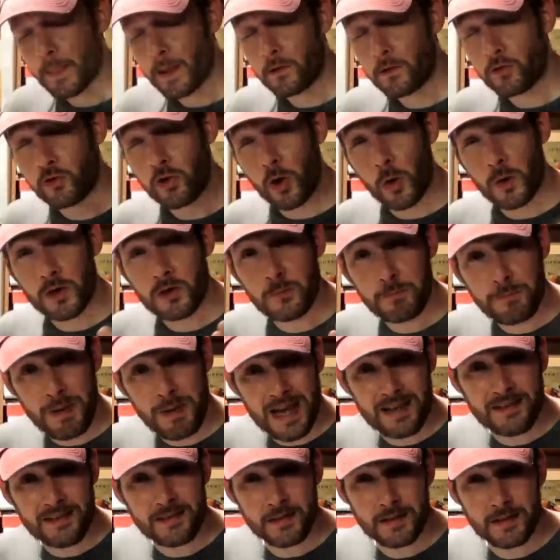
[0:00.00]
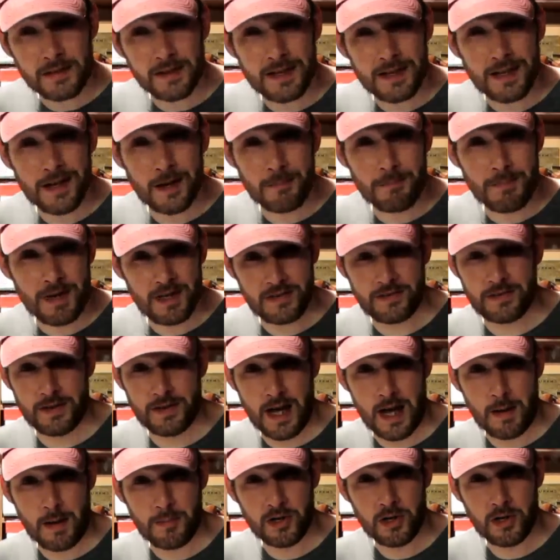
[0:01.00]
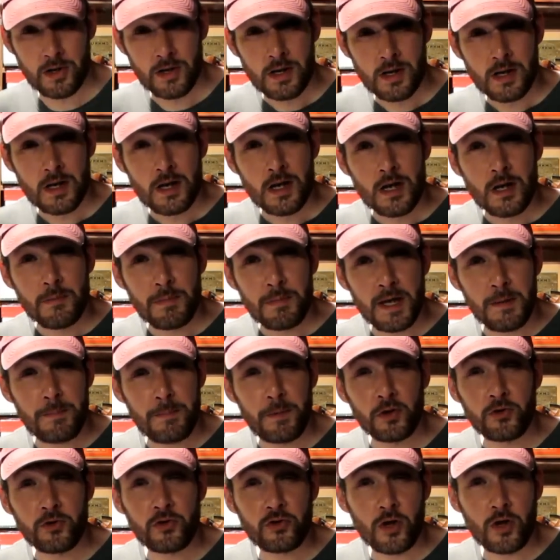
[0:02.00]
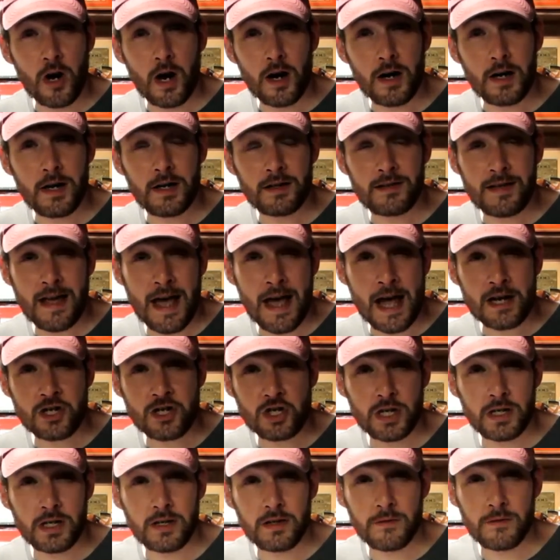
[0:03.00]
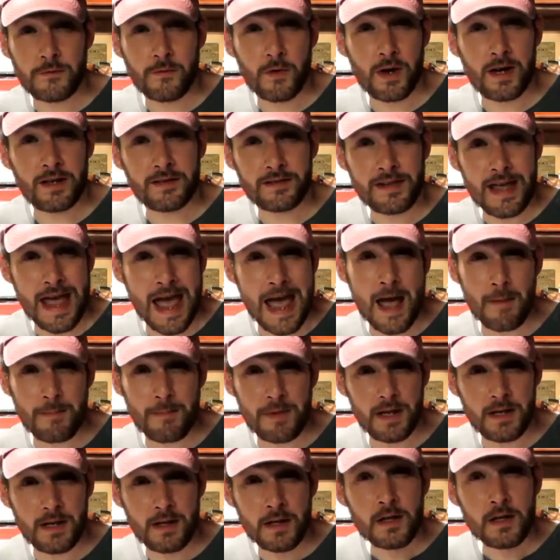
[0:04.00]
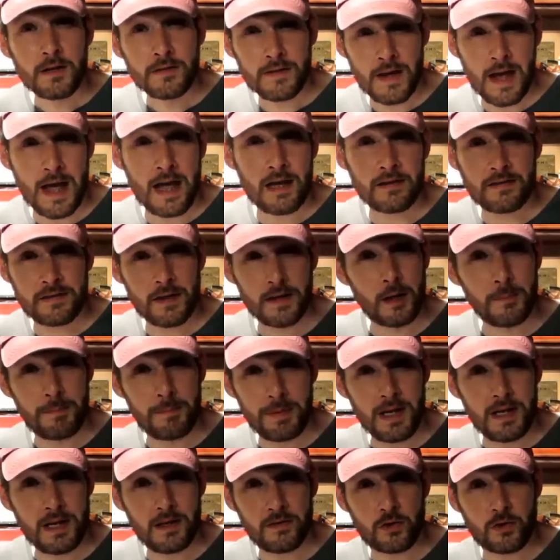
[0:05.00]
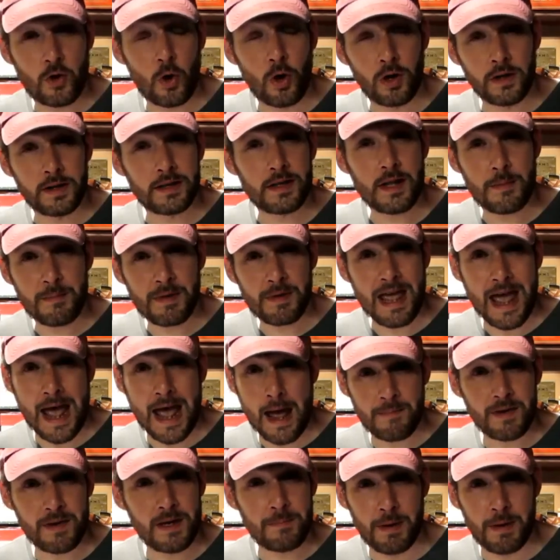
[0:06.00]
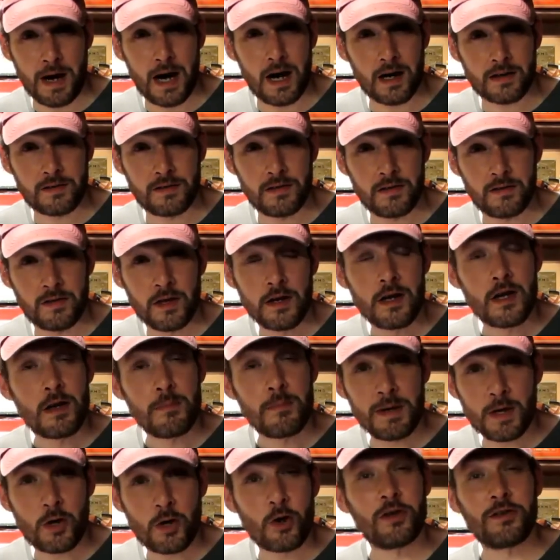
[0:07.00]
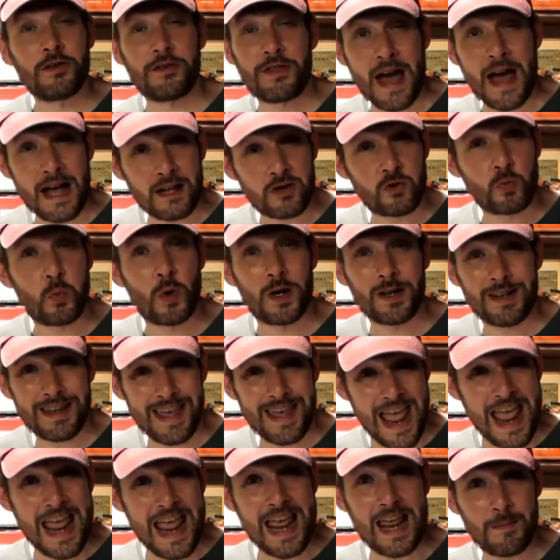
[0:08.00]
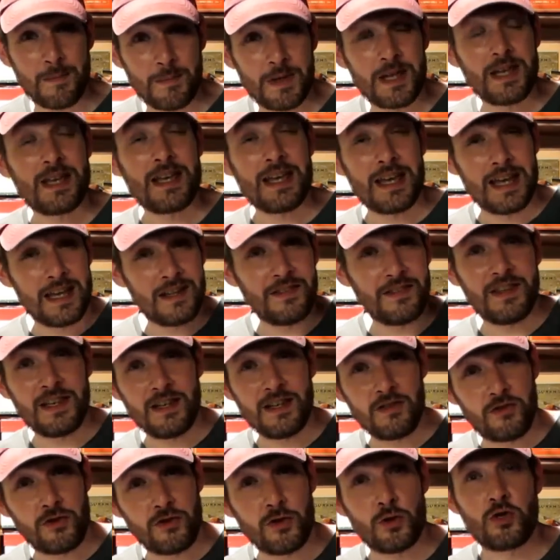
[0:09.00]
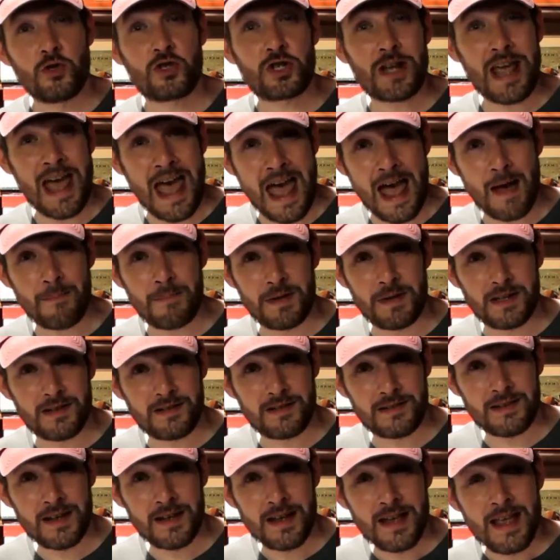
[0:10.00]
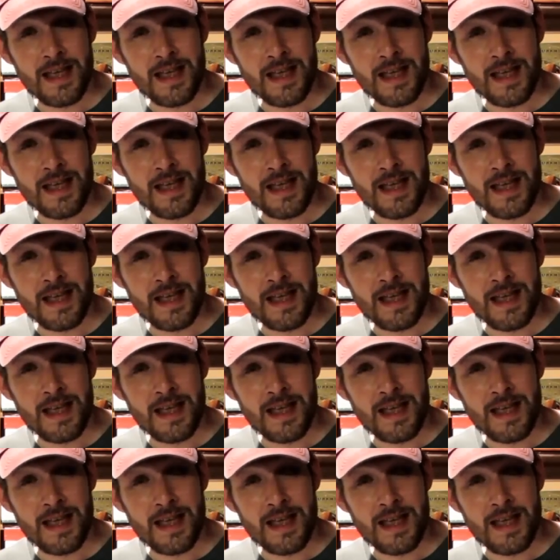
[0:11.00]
So it's basically a misnomer. People started attaching the phrase cabinet to SLBs, calling them cabinet boxes, because that's what came in these huge cabinets.